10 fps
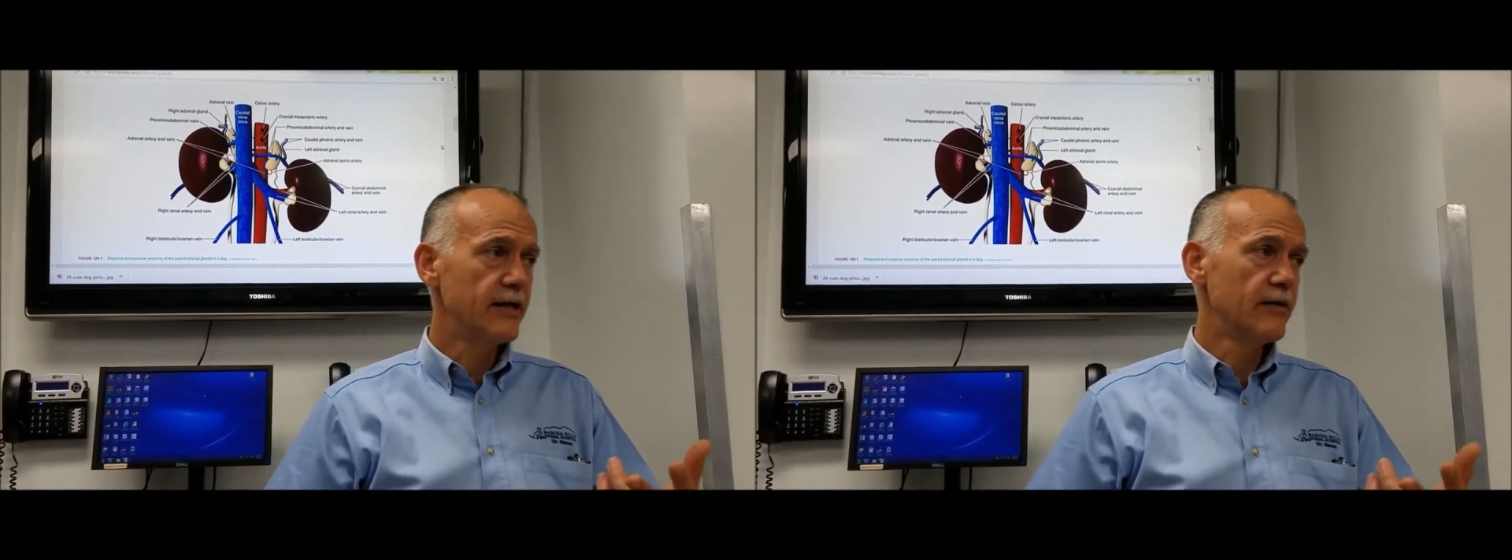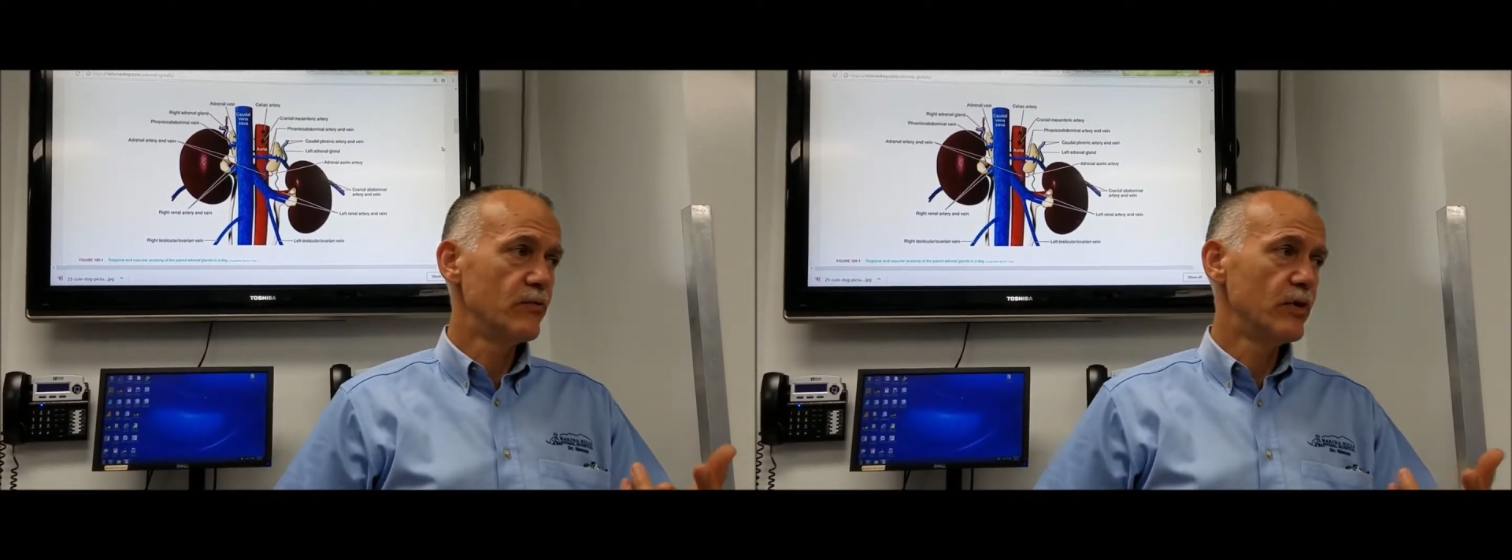
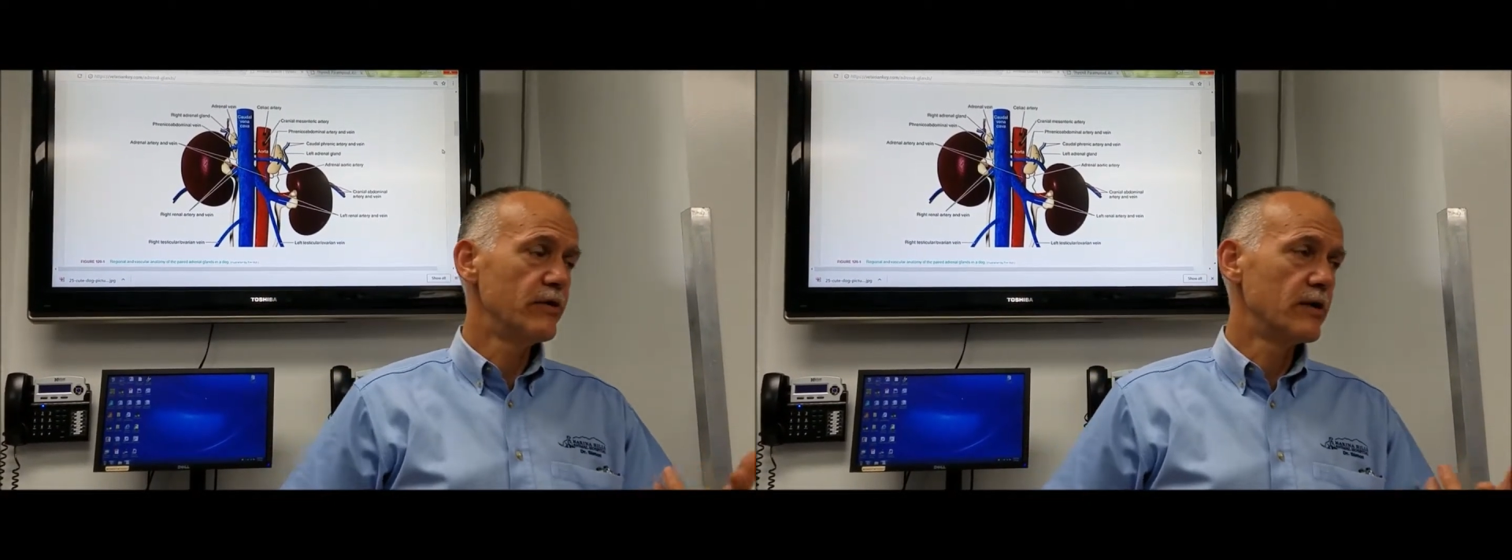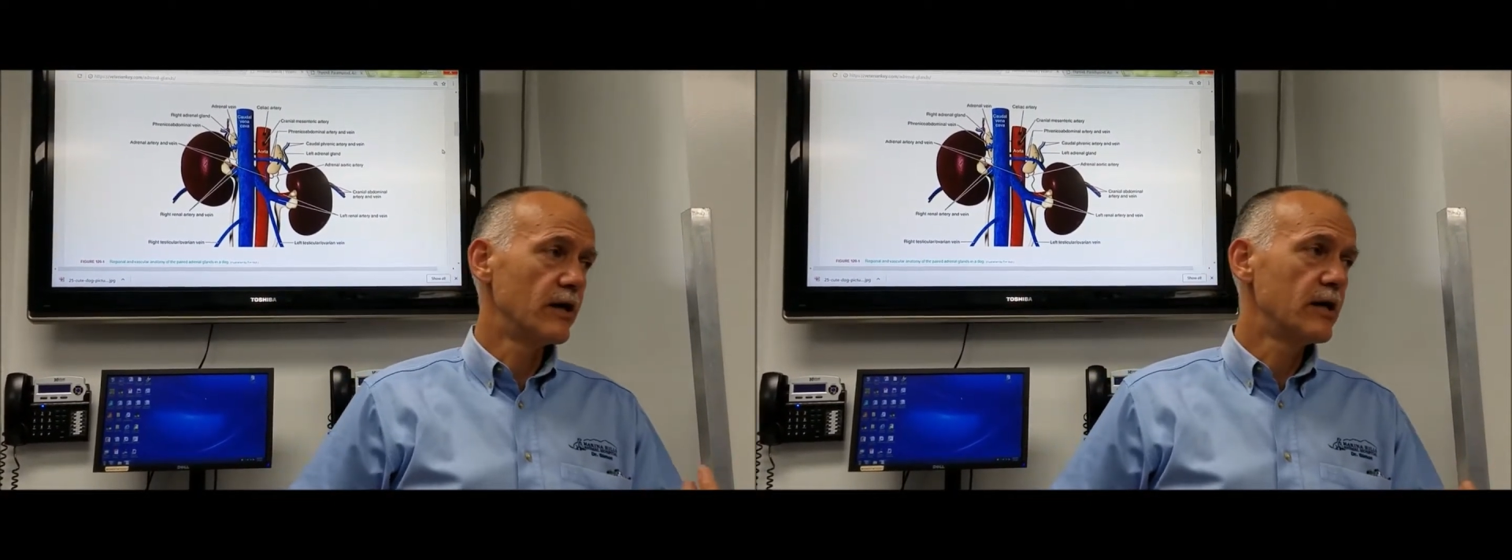up with
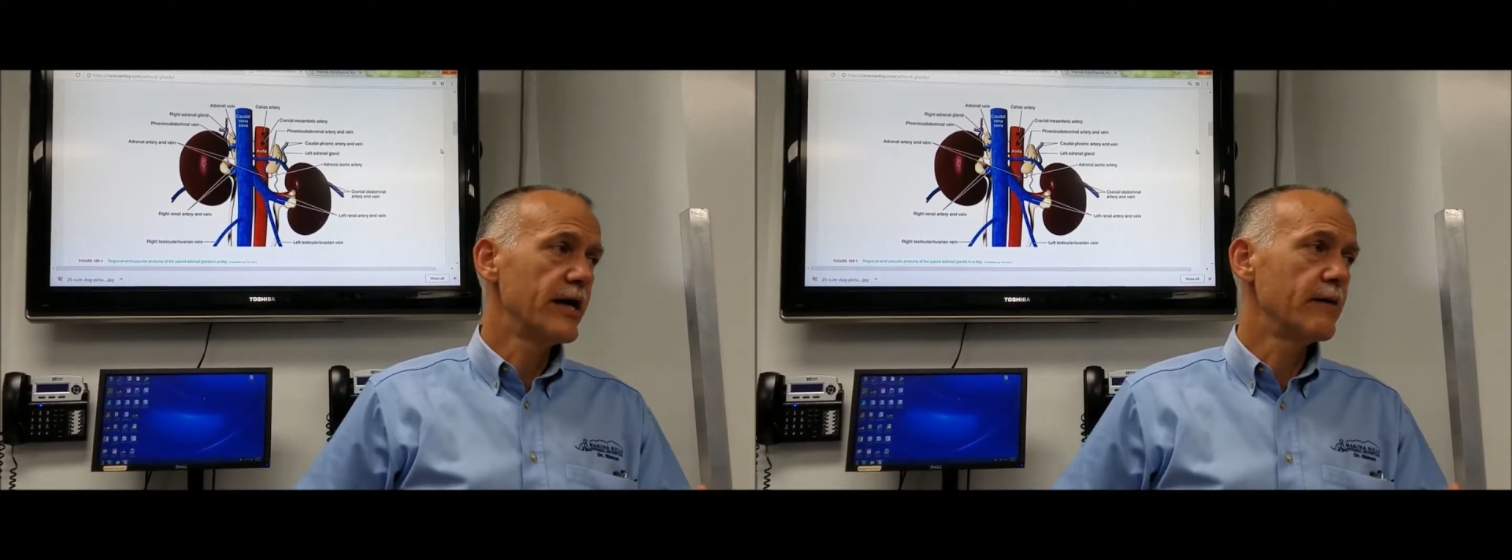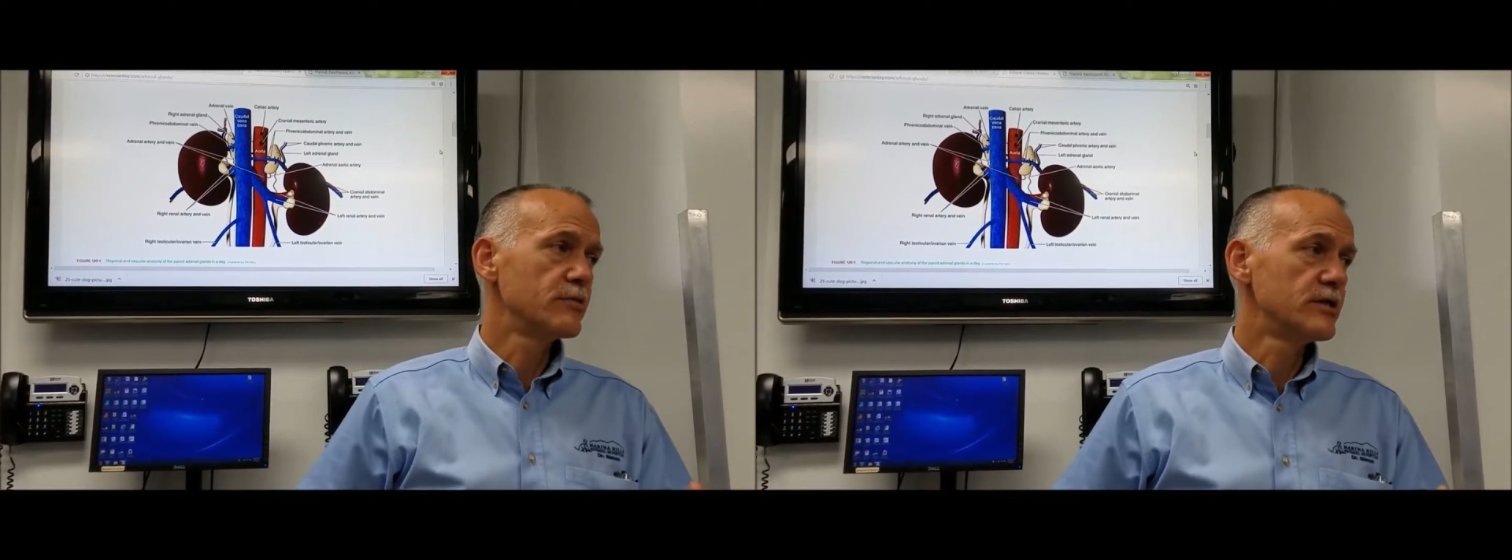
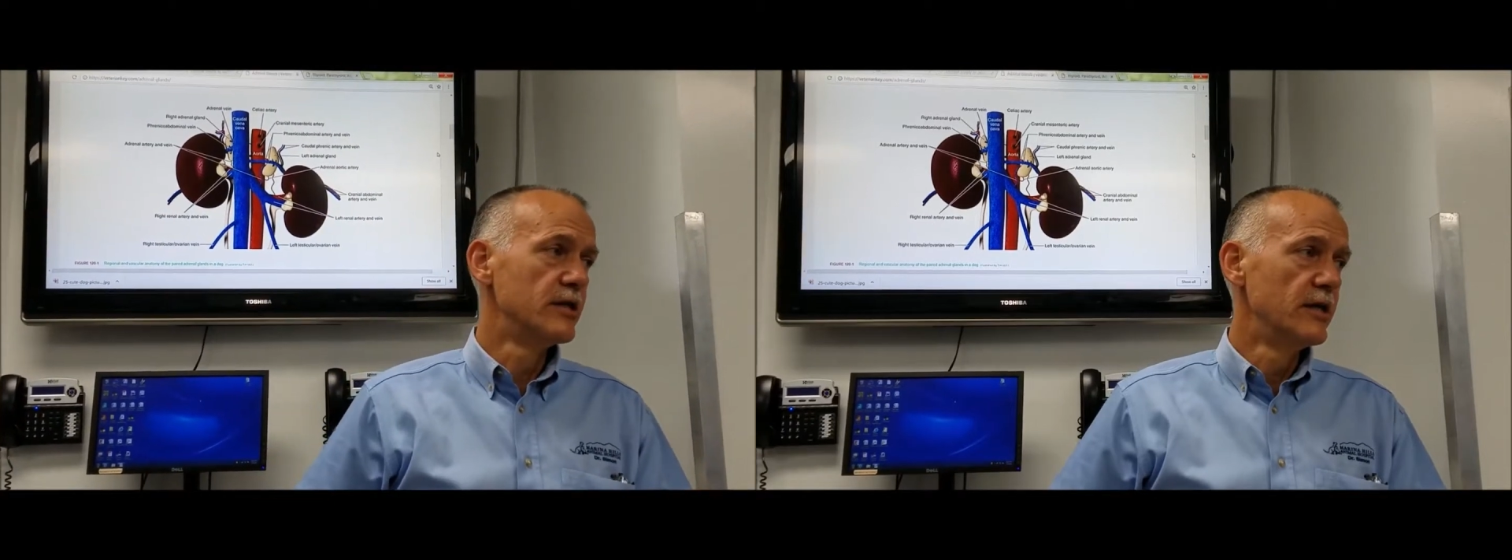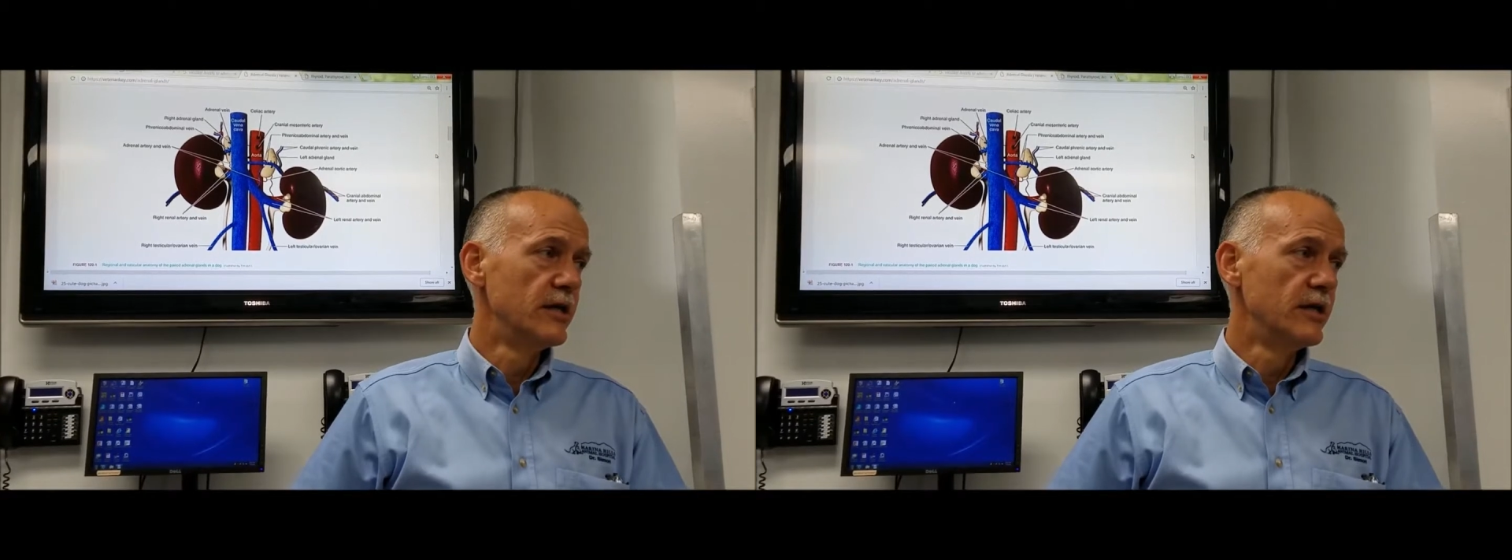clamps,